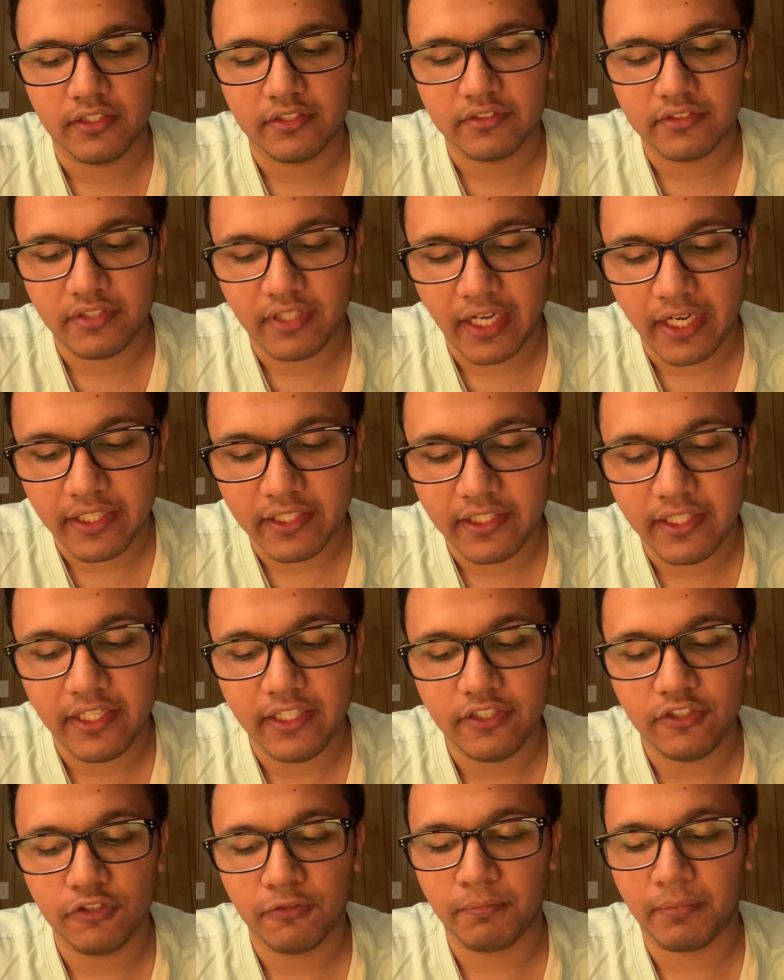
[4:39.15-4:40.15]

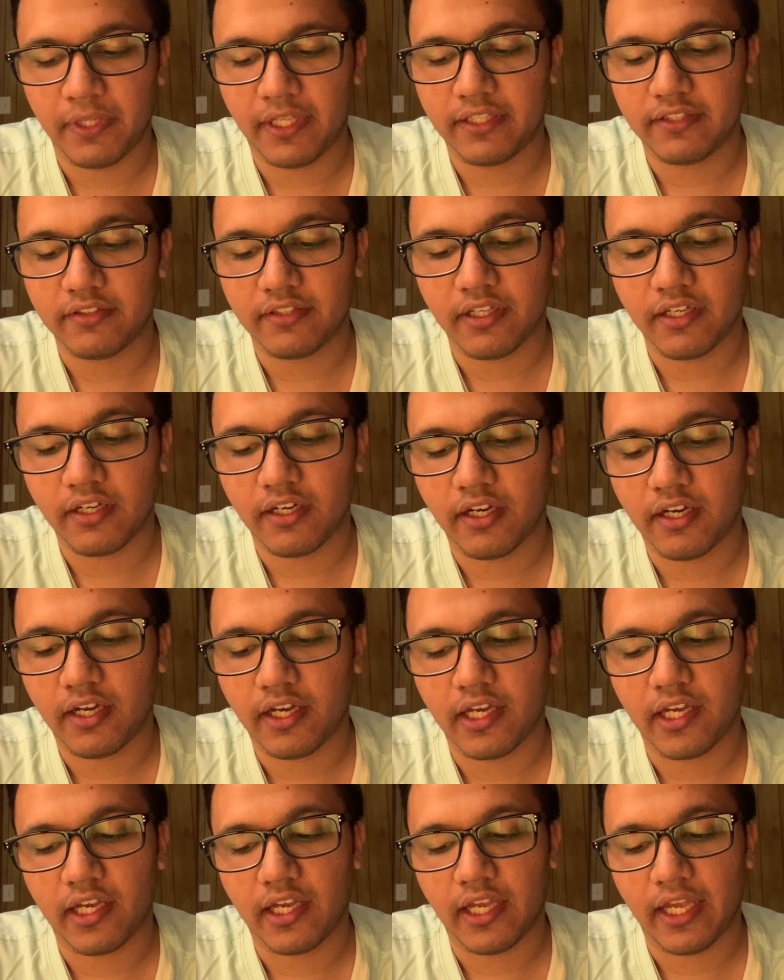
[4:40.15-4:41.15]
Threatening to place
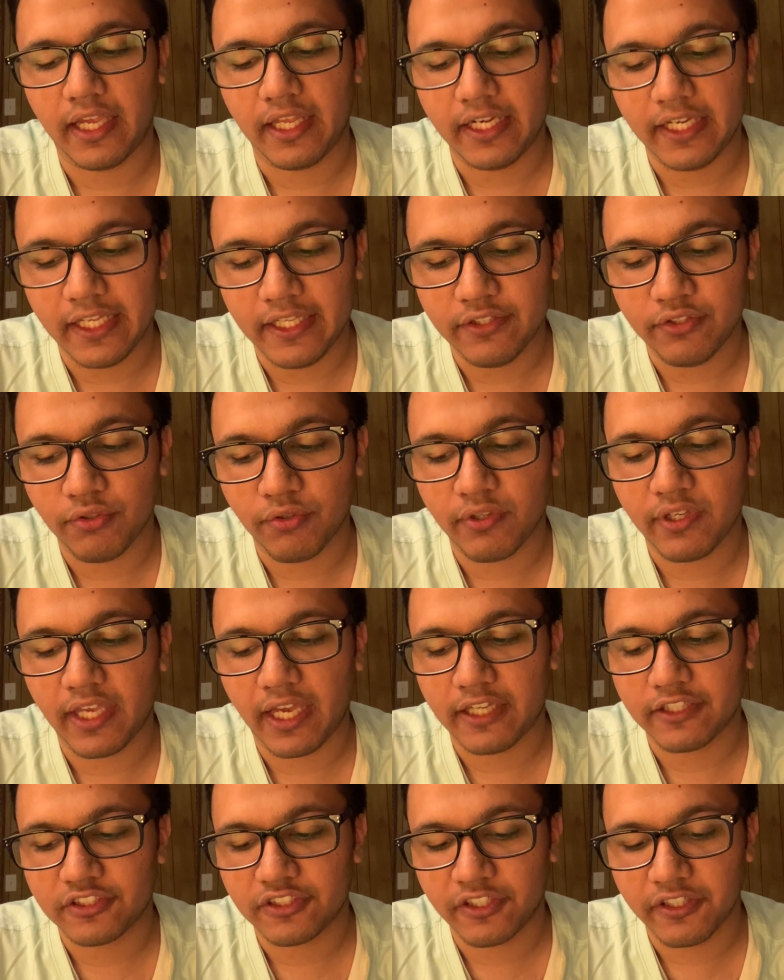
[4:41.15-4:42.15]
a
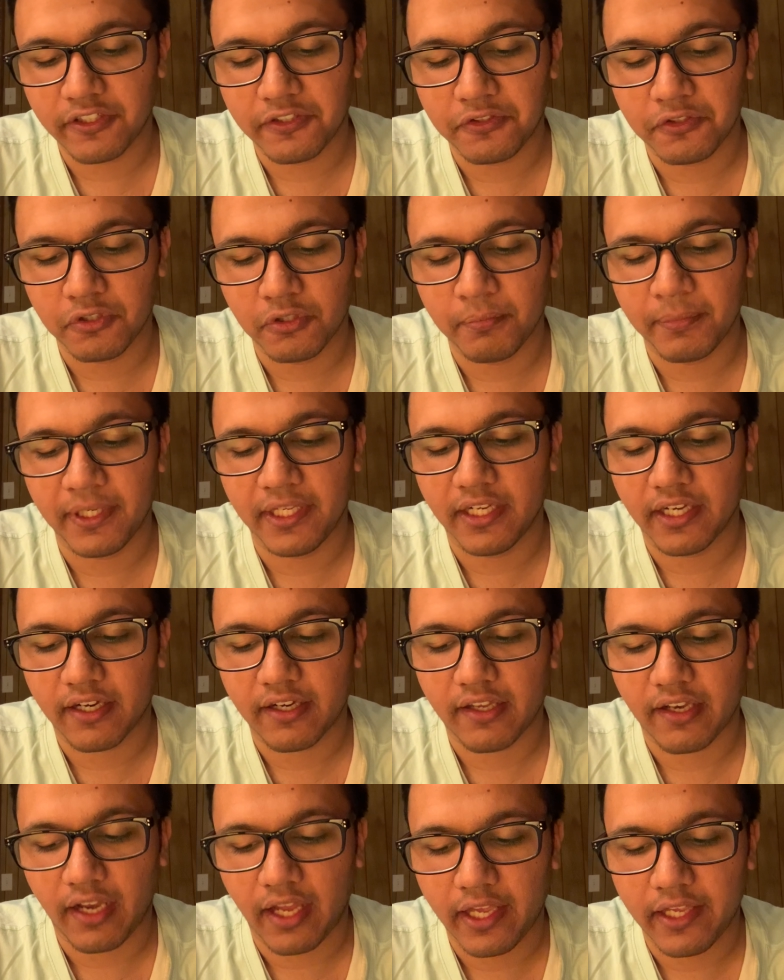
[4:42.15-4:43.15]
nasogastric tube in a
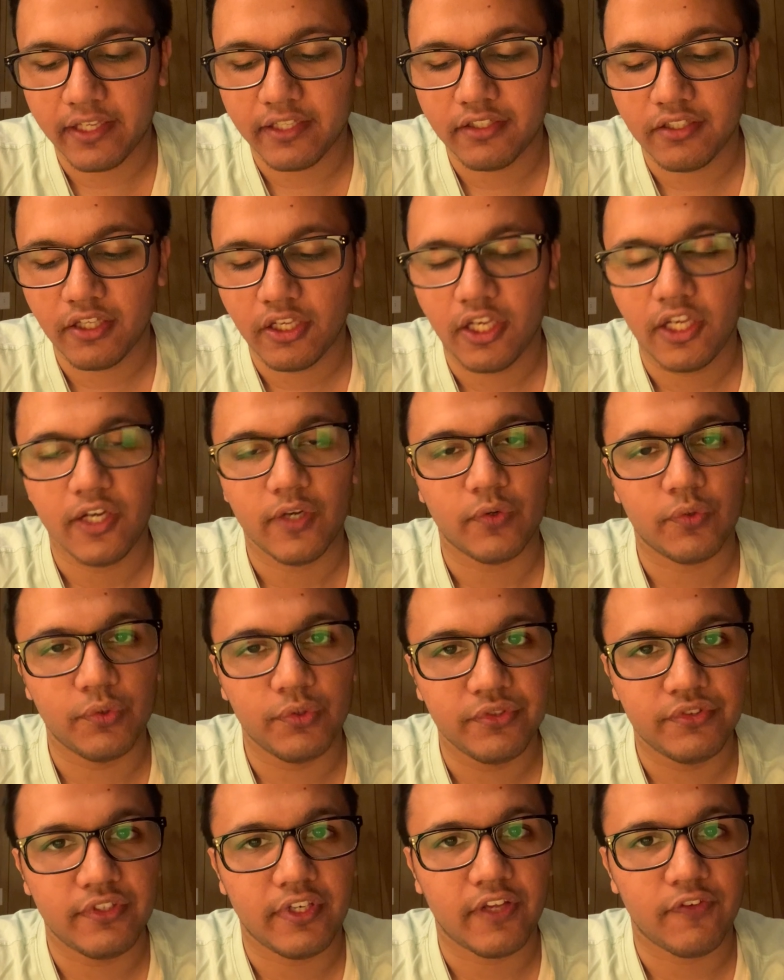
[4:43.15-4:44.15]
client
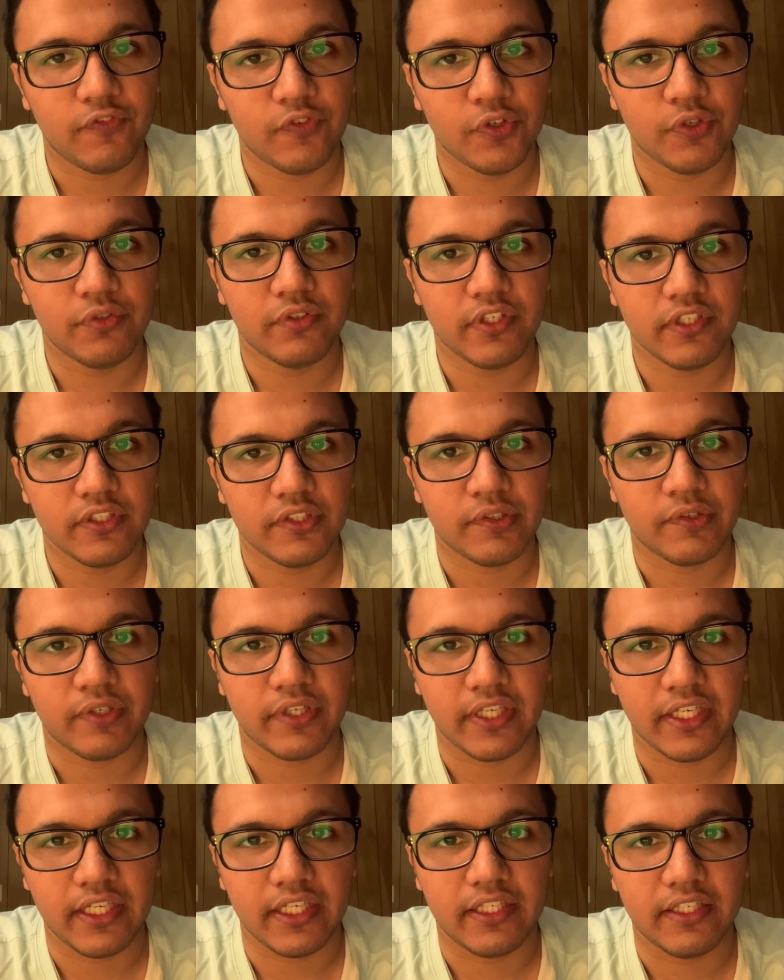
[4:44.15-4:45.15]
who's refusing to
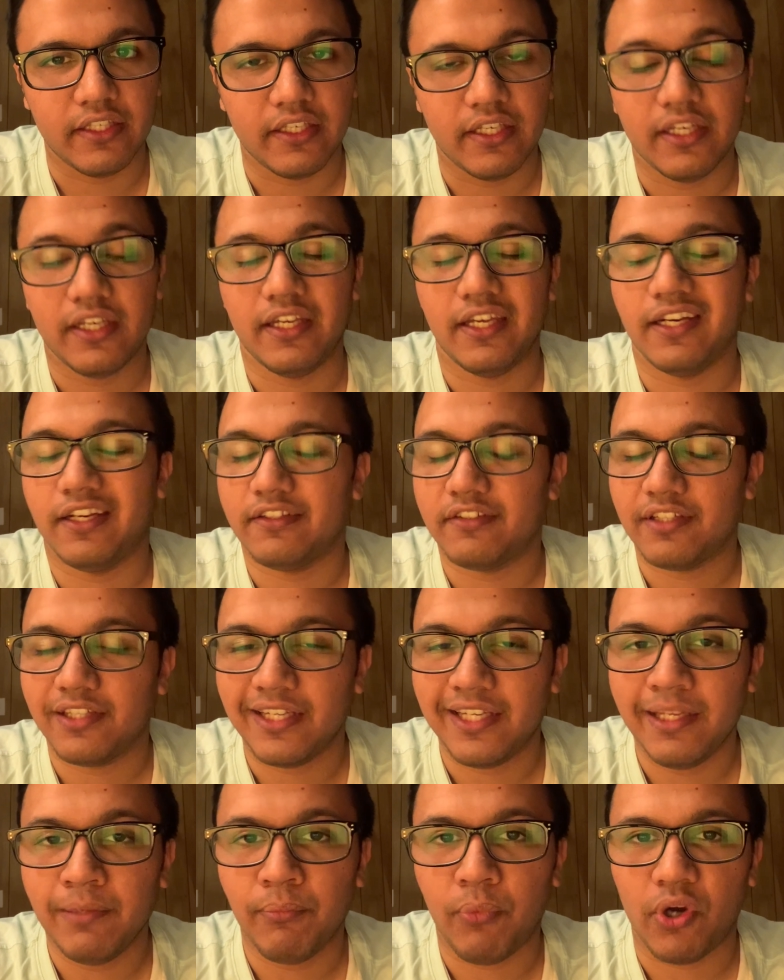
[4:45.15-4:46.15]
eat. It is
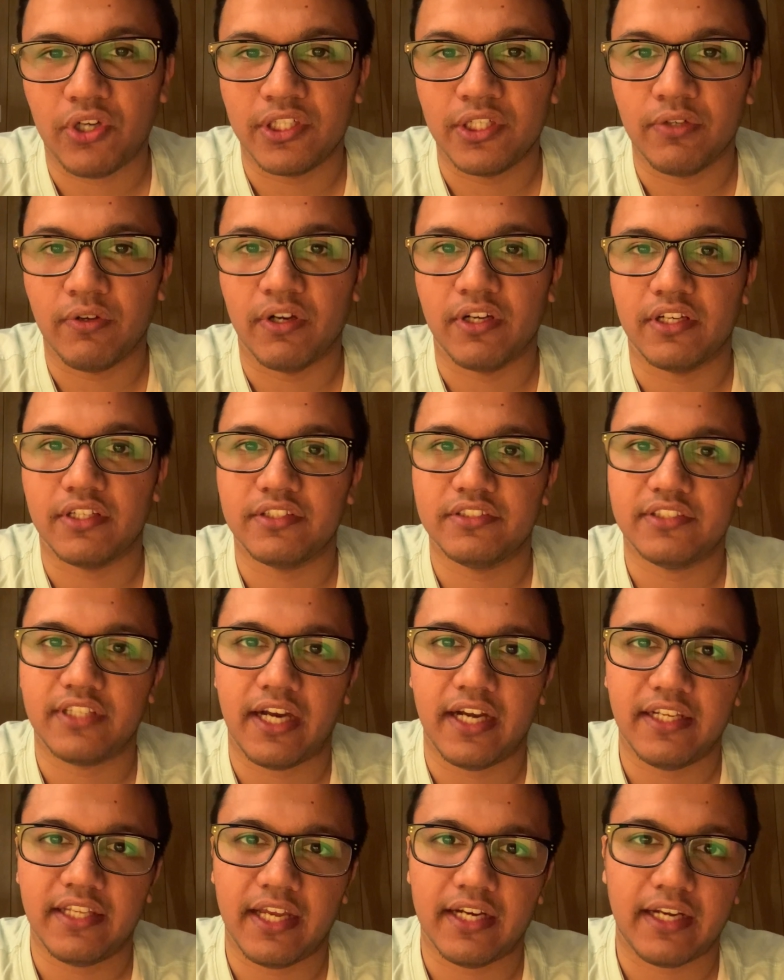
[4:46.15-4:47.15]
really important to
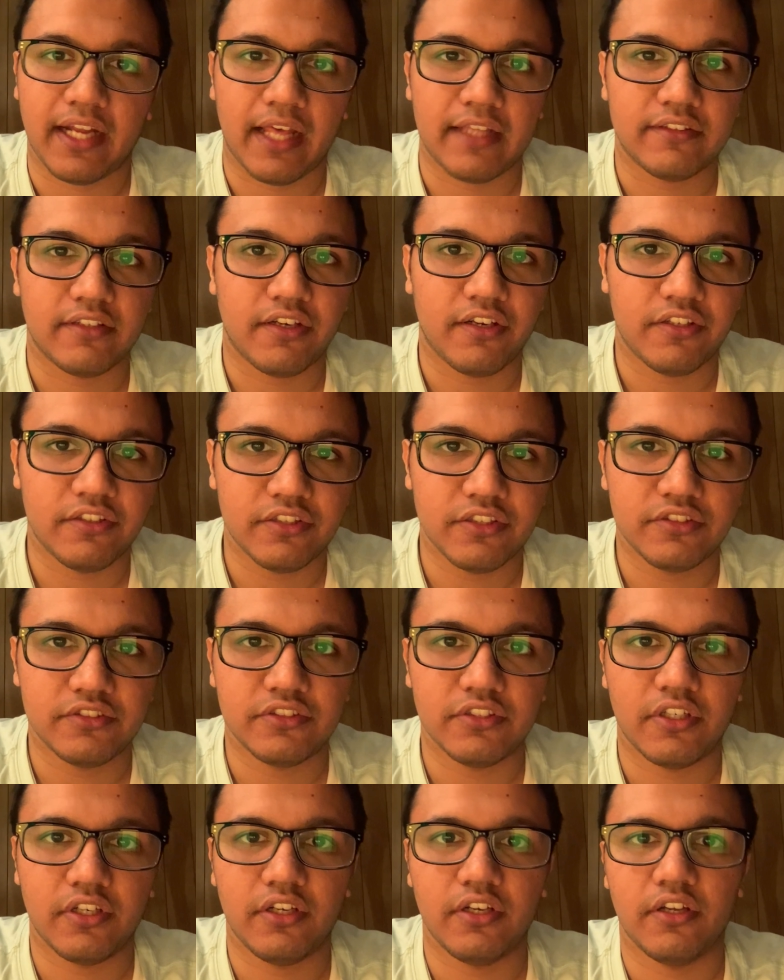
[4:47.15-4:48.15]
understand that as a
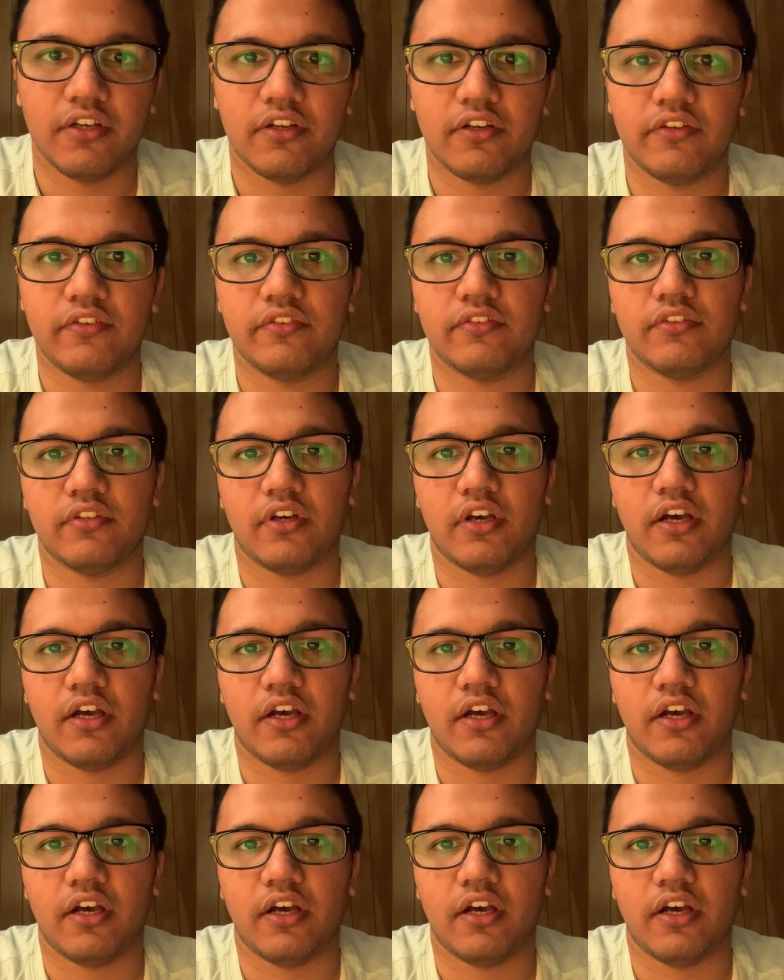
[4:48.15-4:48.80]
registered nurse,